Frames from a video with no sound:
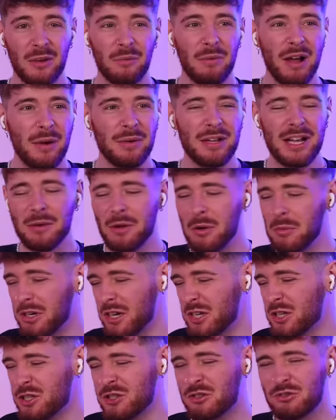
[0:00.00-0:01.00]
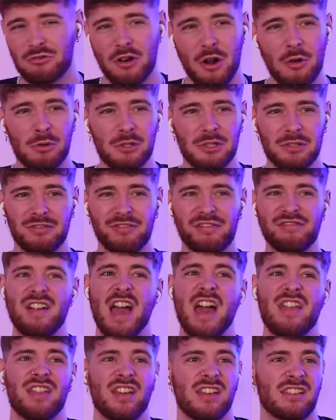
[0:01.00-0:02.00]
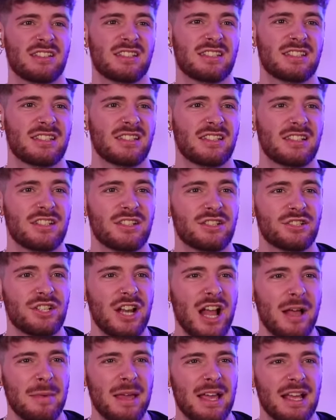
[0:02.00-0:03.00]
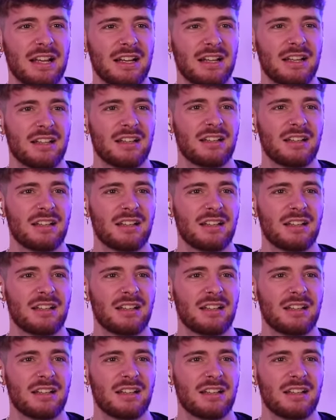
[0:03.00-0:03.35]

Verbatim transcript: Why would anyone want to stroke some feathers? Do you know what I mean?